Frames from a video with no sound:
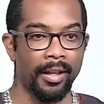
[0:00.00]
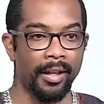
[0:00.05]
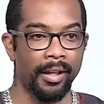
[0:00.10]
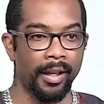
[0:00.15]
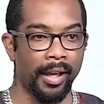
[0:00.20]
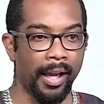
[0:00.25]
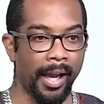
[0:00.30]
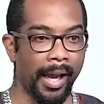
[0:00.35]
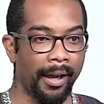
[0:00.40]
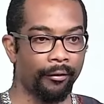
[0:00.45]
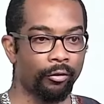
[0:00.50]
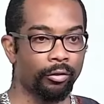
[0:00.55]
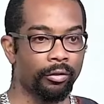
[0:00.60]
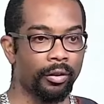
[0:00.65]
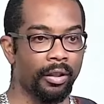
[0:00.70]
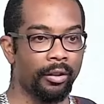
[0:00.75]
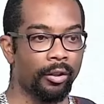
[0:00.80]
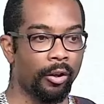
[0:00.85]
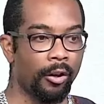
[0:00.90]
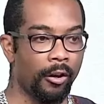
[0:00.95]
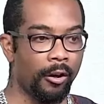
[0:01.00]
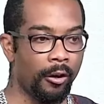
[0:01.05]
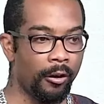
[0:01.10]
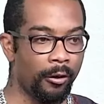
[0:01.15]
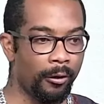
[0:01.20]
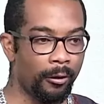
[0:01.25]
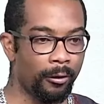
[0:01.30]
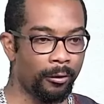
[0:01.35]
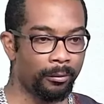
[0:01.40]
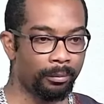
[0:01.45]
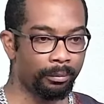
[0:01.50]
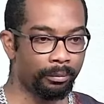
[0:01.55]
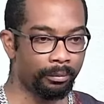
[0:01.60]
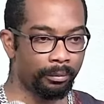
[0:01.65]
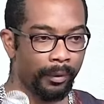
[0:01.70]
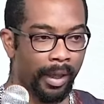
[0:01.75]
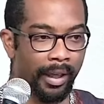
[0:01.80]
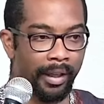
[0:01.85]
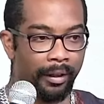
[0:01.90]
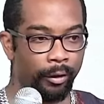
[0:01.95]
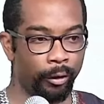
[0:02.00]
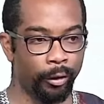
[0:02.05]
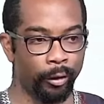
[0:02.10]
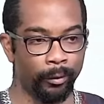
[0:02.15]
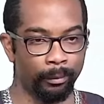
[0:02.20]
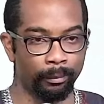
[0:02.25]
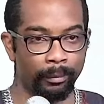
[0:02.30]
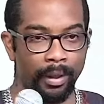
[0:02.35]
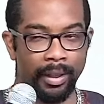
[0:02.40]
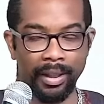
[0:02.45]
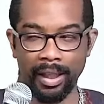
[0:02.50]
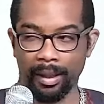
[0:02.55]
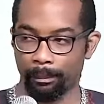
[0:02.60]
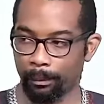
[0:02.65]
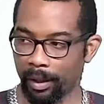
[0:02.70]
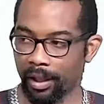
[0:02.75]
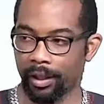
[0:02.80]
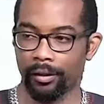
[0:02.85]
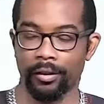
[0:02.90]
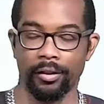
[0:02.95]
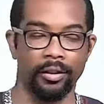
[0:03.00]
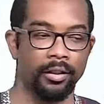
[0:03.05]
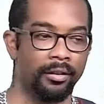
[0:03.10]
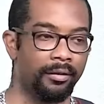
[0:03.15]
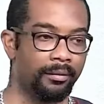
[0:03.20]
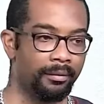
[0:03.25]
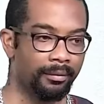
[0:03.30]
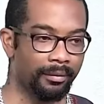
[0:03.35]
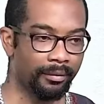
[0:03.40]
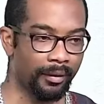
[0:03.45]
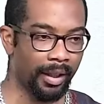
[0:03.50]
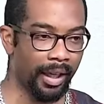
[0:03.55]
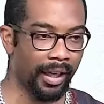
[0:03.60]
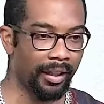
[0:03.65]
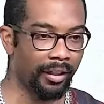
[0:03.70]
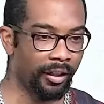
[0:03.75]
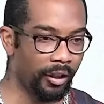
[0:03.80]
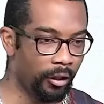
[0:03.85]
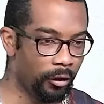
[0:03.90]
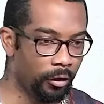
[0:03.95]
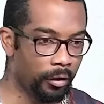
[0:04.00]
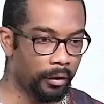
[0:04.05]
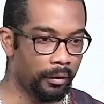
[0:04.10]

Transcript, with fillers: I've tried all my human ability. I need you.